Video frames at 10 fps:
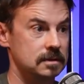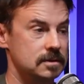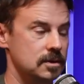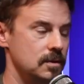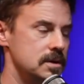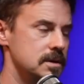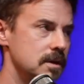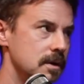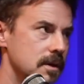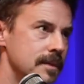That's your question.
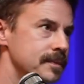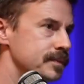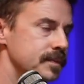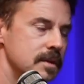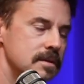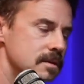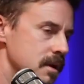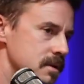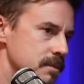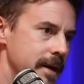
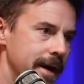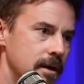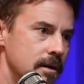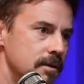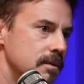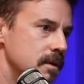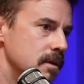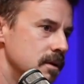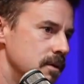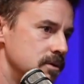Doesn't matter.
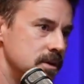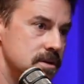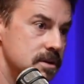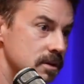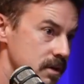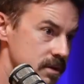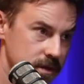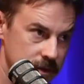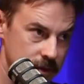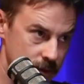You can still
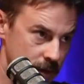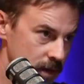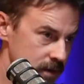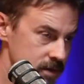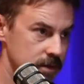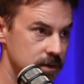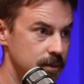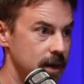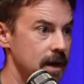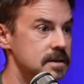continue on until you
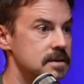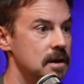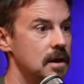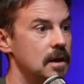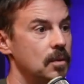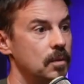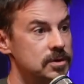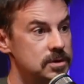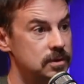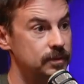pass.
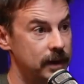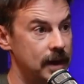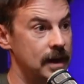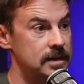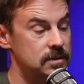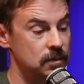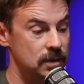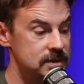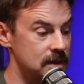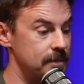Once you pass, or
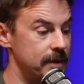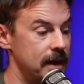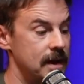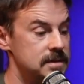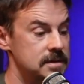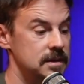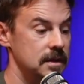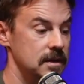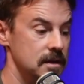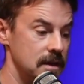once I passed,
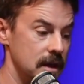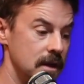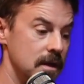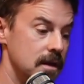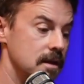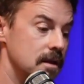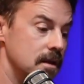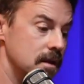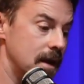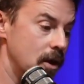then
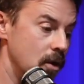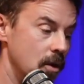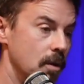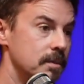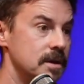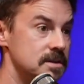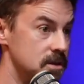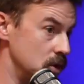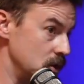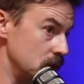that home can
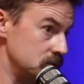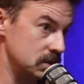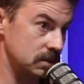still go to the